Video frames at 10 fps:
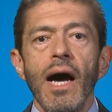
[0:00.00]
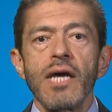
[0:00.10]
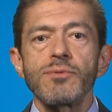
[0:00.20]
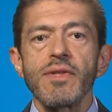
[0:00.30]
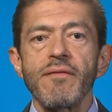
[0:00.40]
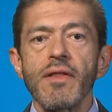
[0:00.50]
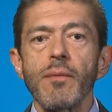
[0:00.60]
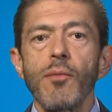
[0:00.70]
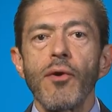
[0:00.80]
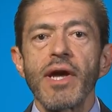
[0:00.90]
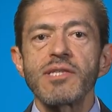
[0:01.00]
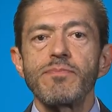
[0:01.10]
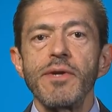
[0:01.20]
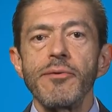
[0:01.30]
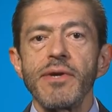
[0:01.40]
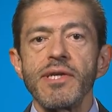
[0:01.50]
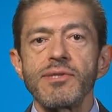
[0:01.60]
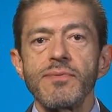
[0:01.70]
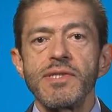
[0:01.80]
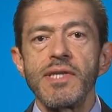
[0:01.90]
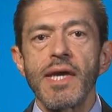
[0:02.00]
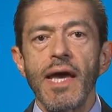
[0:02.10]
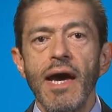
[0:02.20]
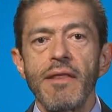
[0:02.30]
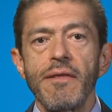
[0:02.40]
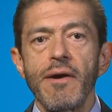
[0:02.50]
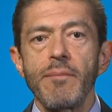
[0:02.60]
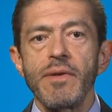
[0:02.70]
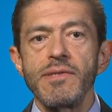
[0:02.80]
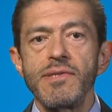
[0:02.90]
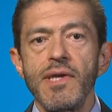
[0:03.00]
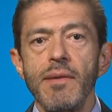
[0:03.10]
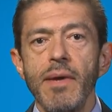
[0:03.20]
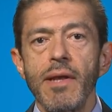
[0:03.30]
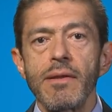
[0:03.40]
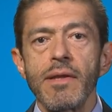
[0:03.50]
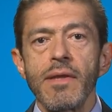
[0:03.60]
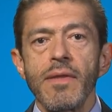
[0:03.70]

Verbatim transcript: As we develop more experience with TKI therapy in CML,